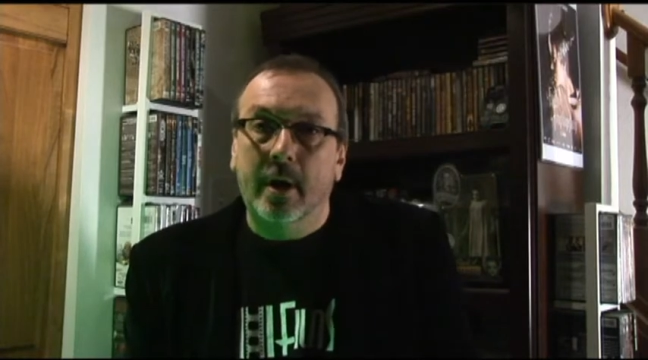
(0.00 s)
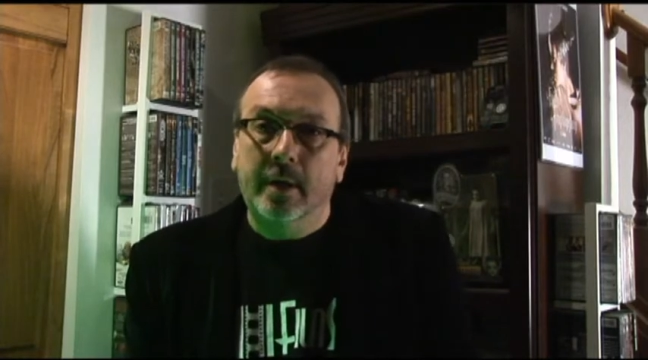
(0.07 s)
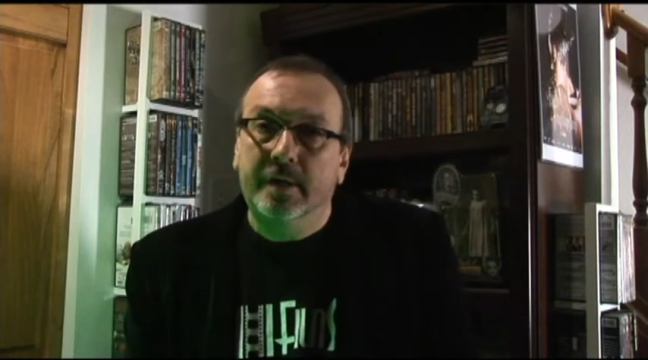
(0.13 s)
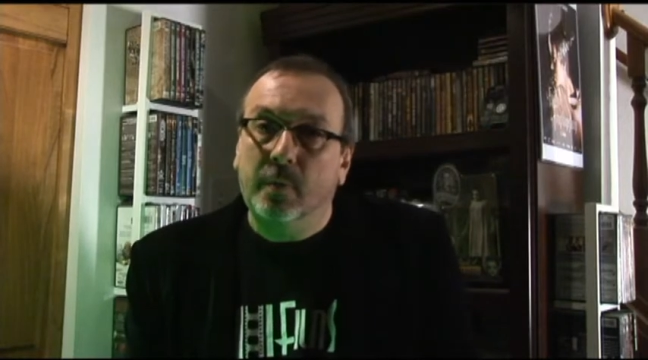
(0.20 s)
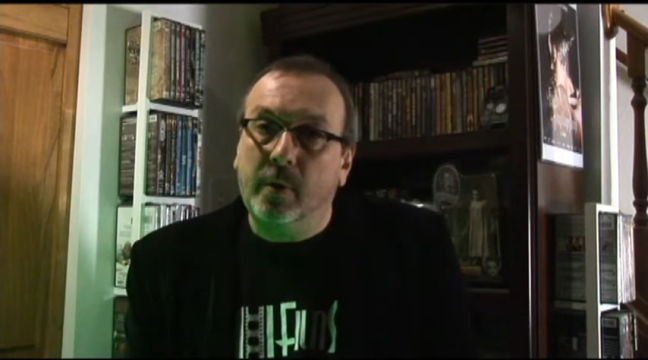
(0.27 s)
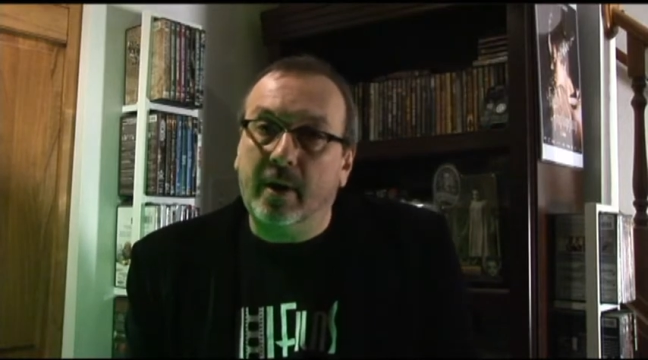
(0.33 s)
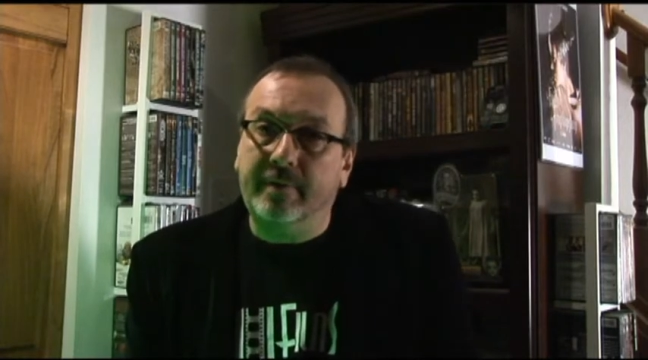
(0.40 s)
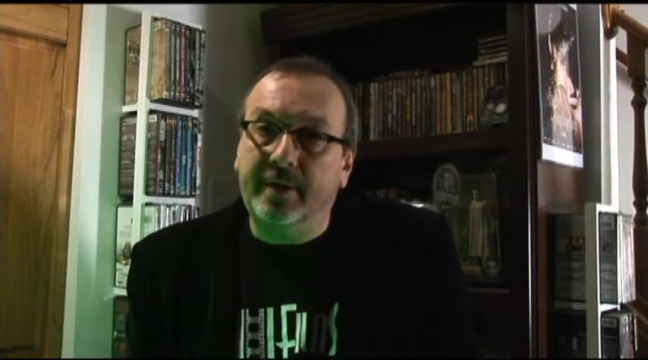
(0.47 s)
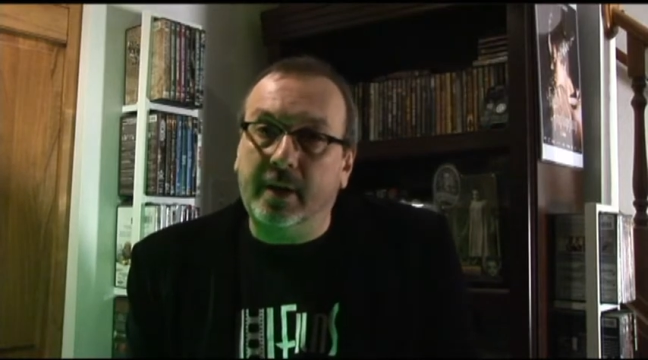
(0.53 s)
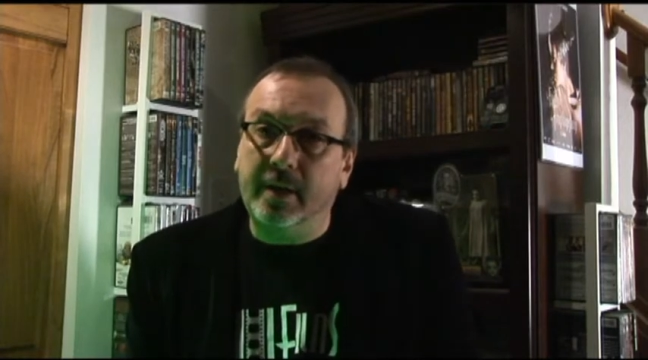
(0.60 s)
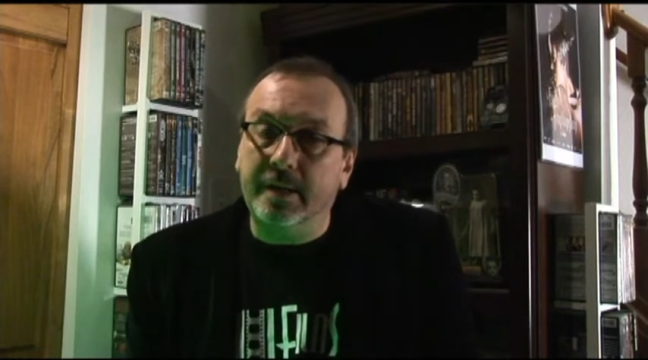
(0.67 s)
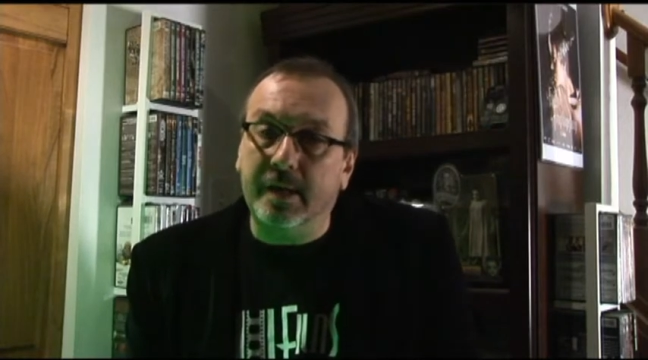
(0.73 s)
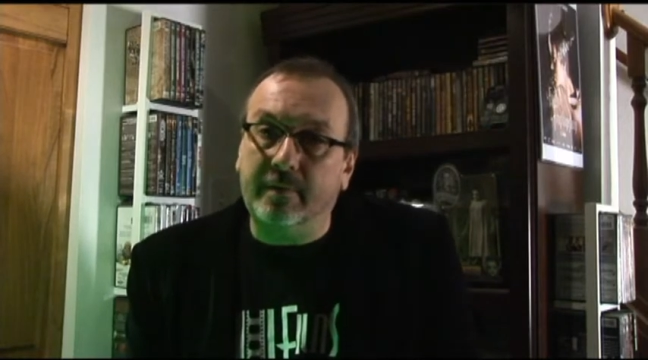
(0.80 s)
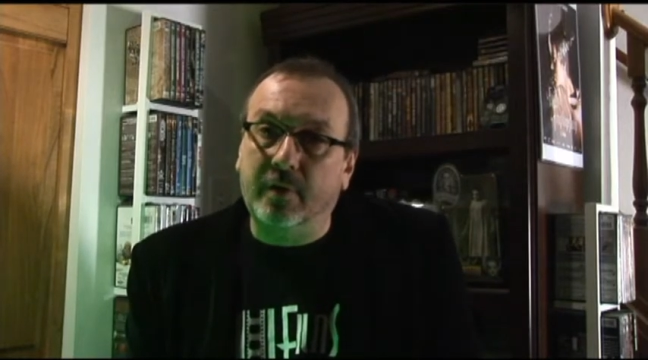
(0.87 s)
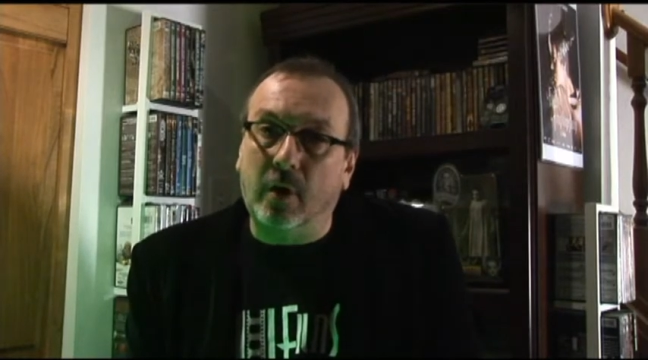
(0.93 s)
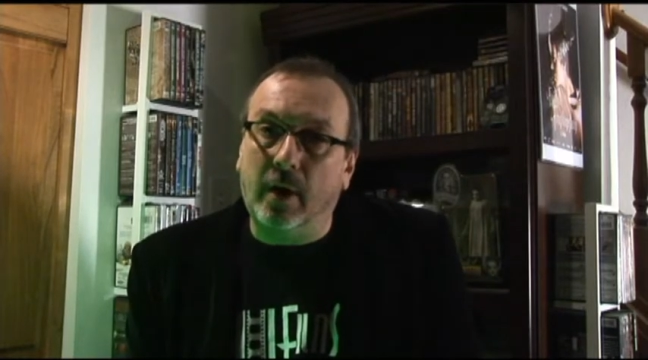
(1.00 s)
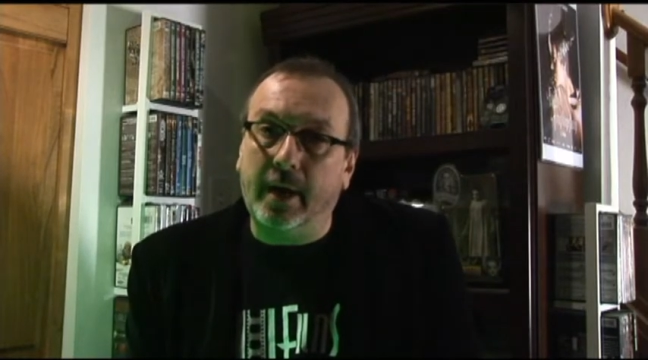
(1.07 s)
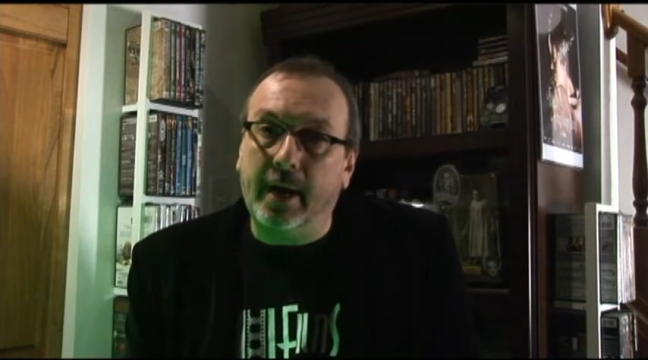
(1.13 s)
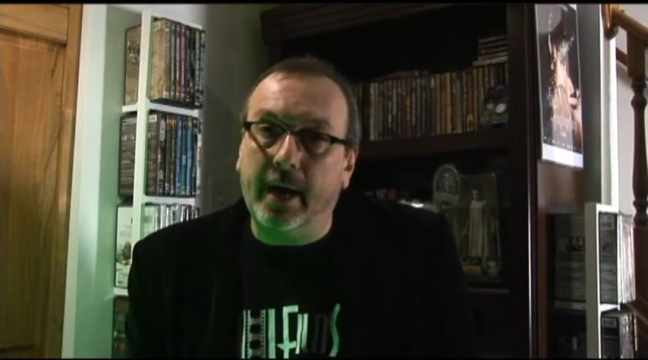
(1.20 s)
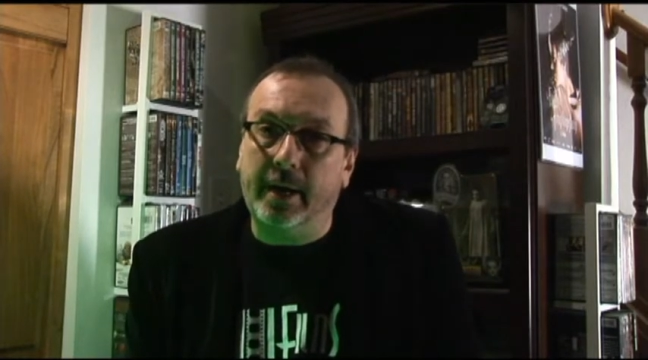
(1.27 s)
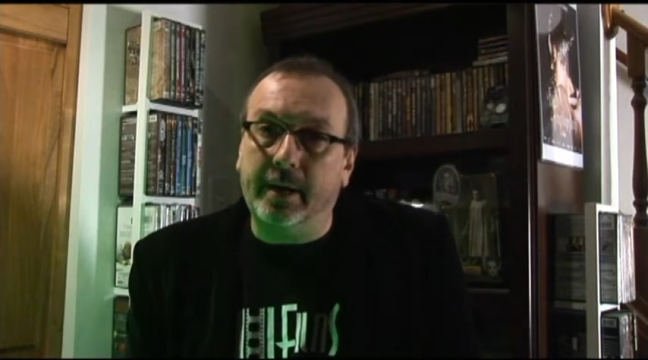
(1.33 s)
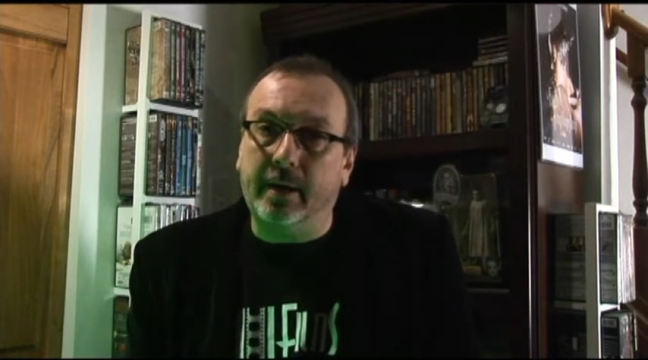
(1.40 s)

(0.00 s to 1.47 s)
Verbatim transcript: So what I've done is I've gone ahead